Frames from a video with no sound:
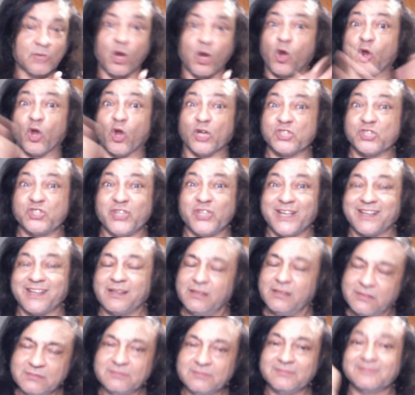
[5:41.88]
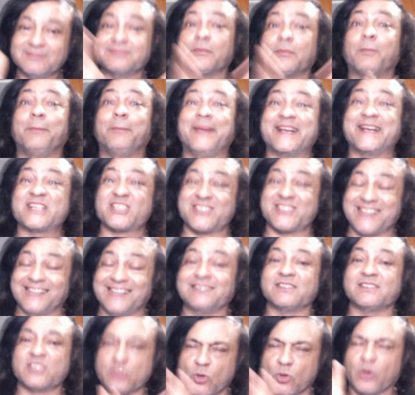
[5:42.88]
logic makes
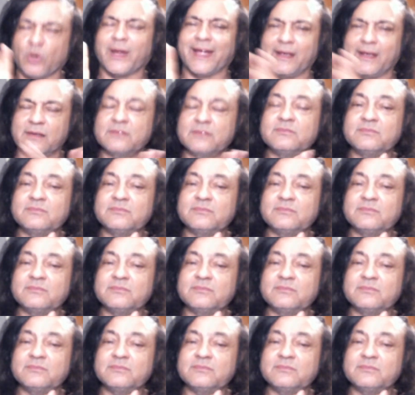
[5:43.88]
sense. Okay,